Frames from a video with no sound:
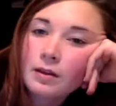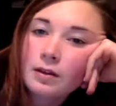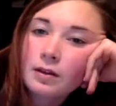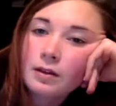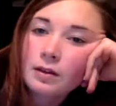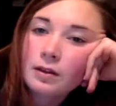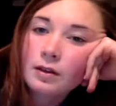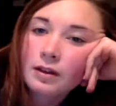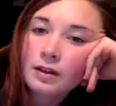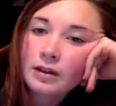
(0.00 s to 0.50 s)

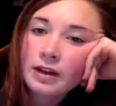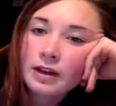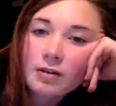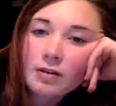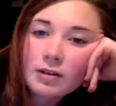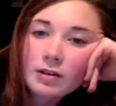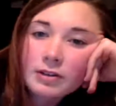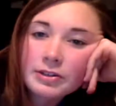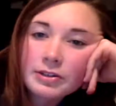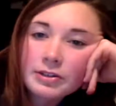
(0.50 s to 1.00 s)

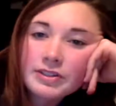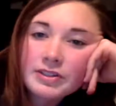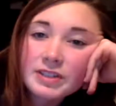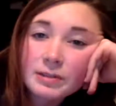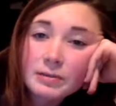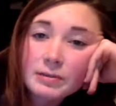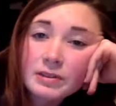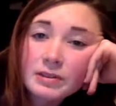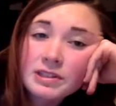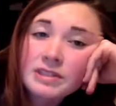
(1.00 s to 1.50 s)
on to
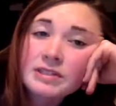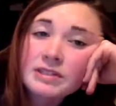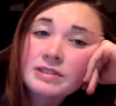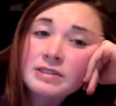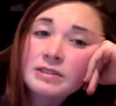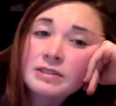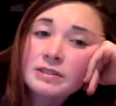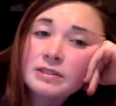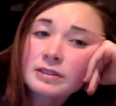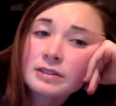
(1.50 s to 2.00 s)
summaries.
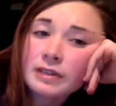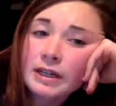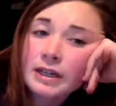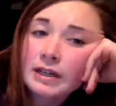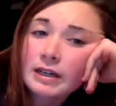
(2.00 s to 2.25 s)
Yeah.